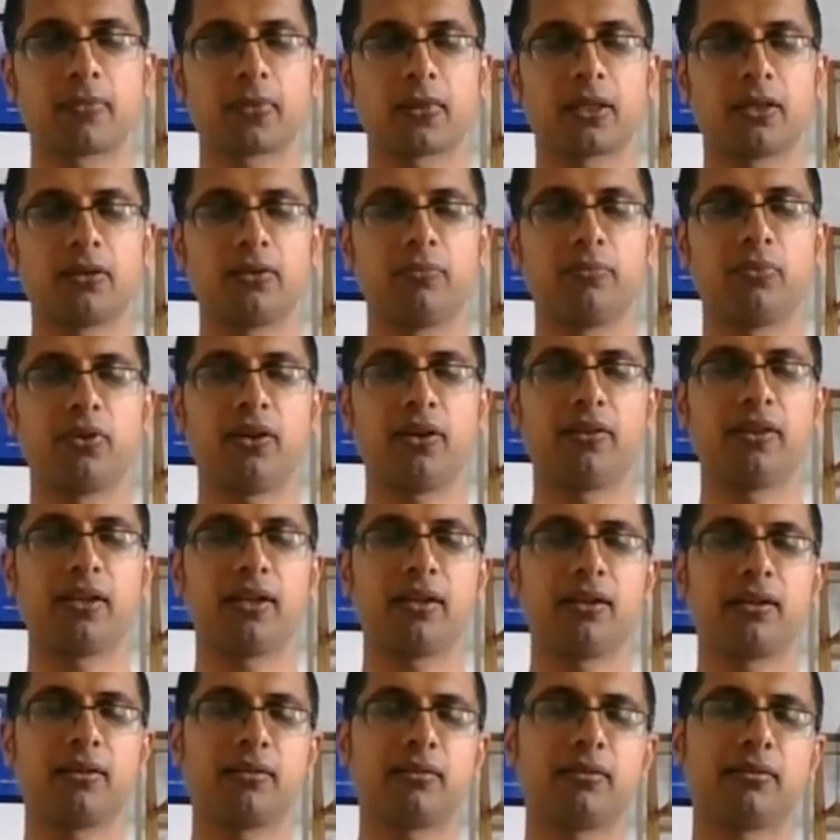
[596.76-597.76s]
you breathe
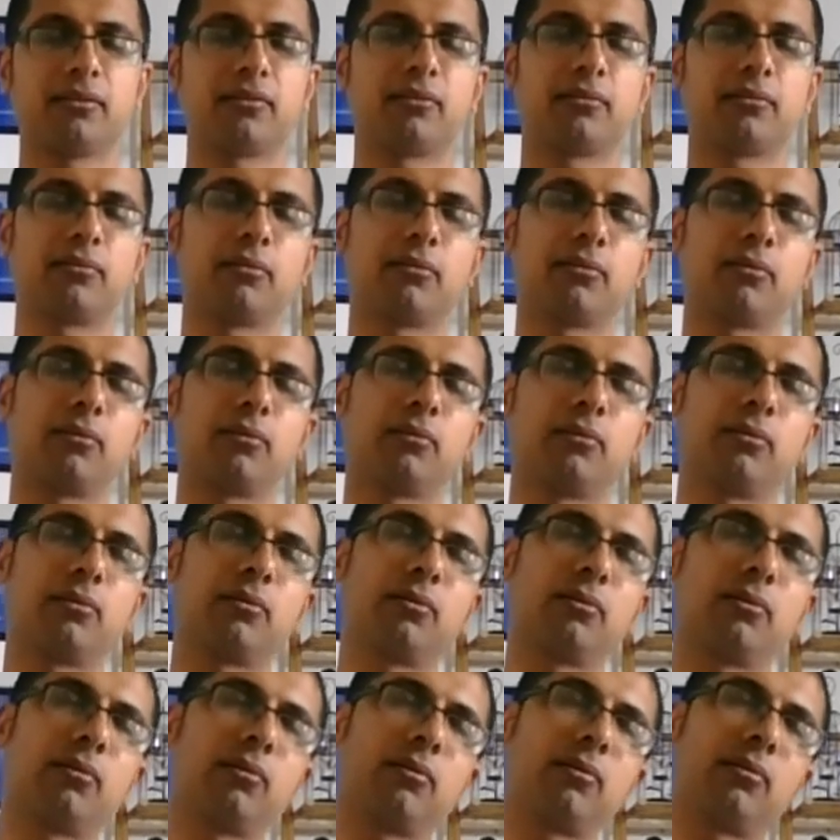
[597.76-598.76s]
out
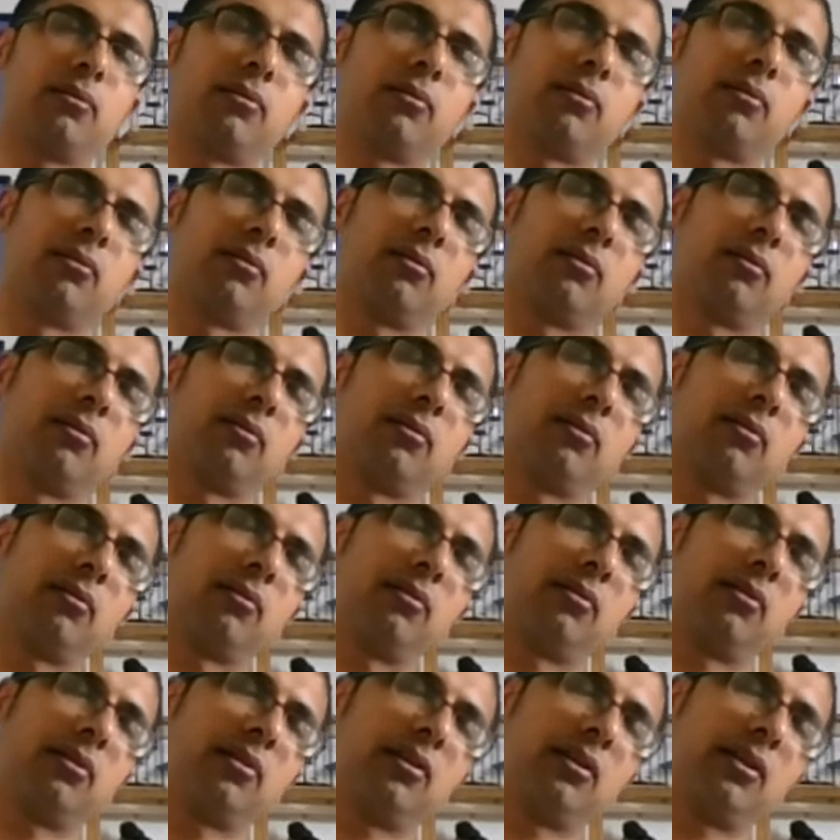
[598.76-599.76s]

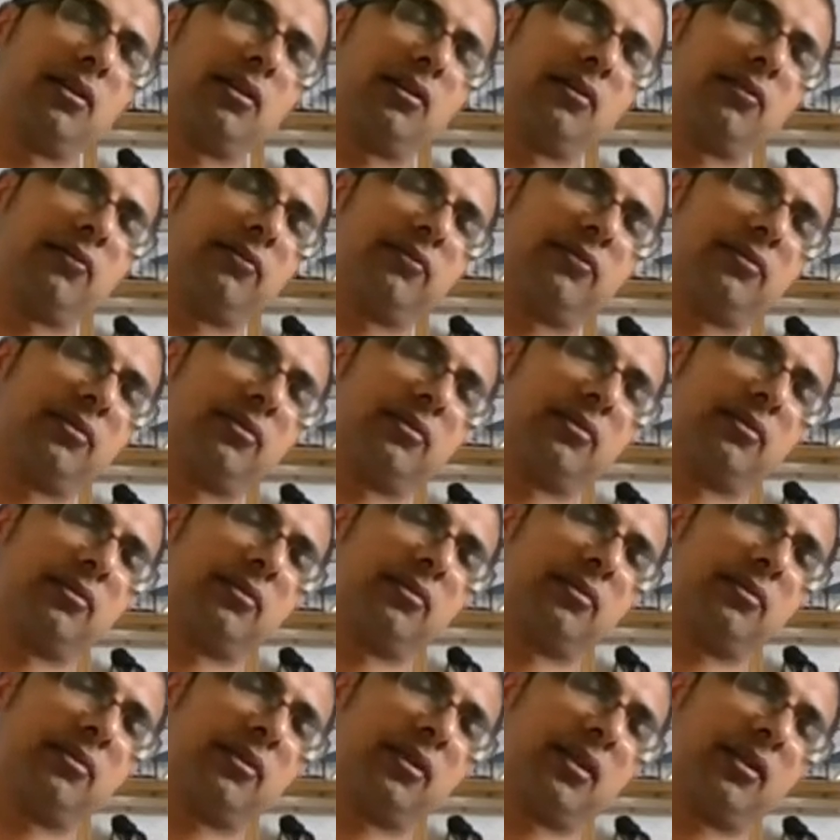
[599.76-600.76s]
on the left.
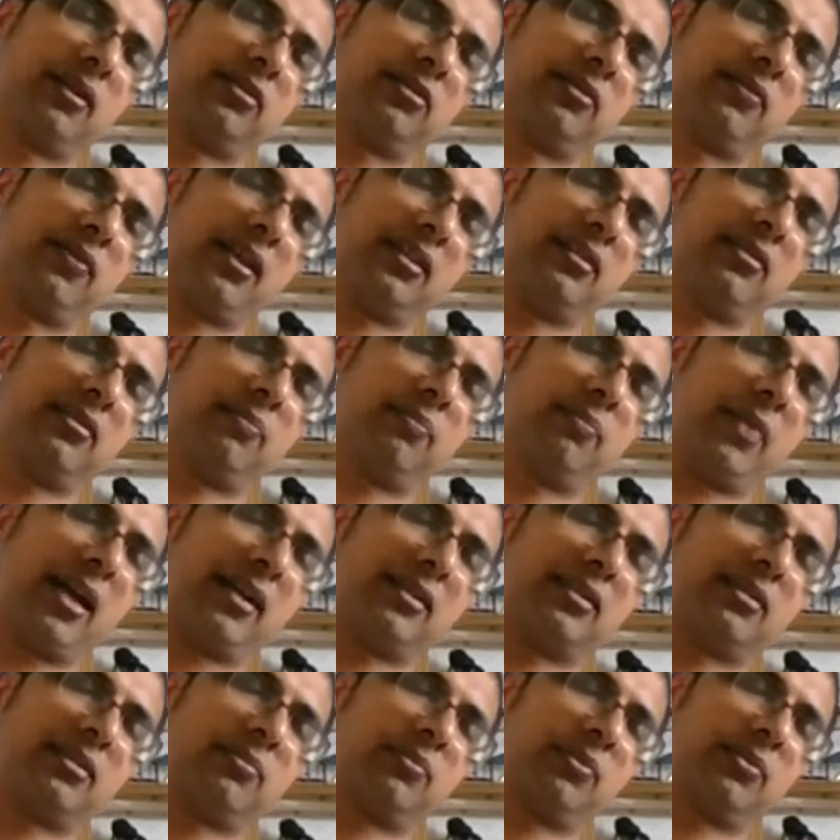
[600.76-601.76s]
Okay, so that's the
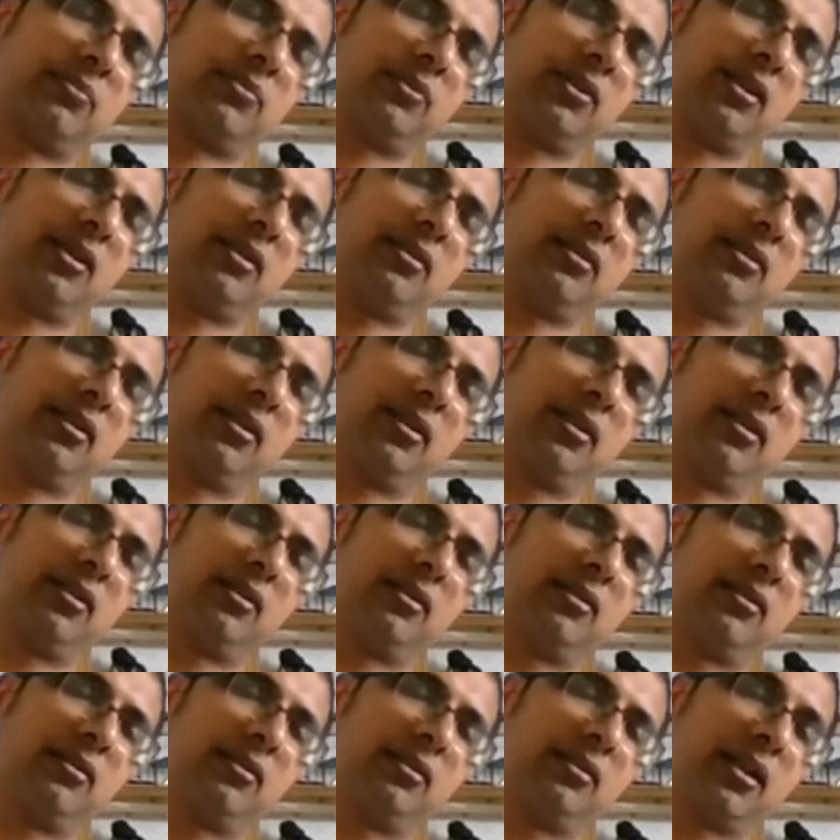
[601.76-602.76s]
maximum, right?
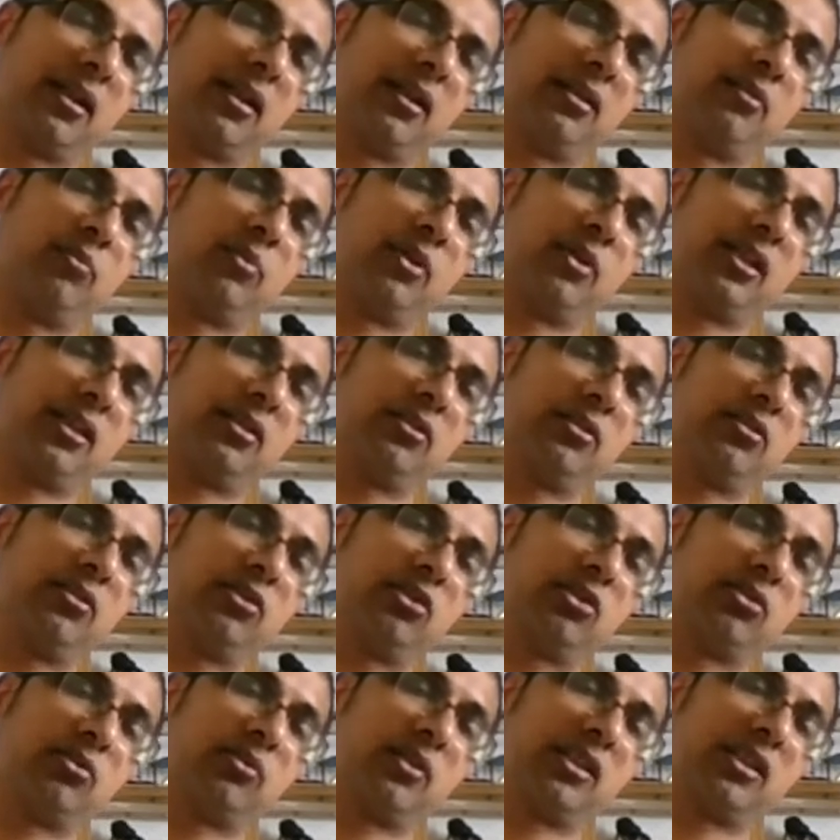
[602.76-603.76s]
And we're going to
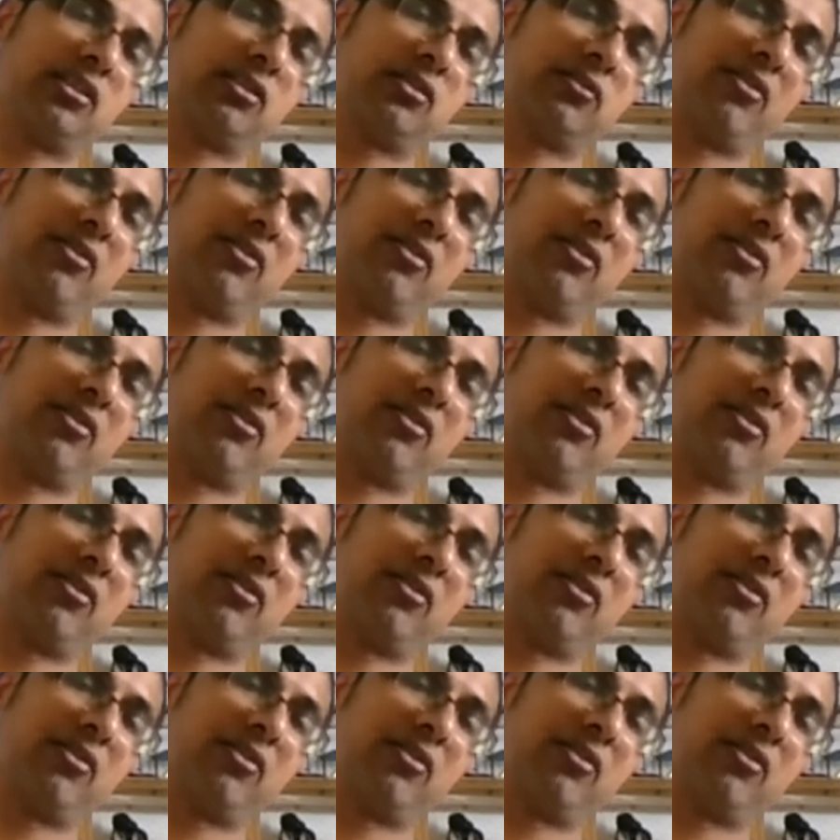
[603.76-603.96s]
stretch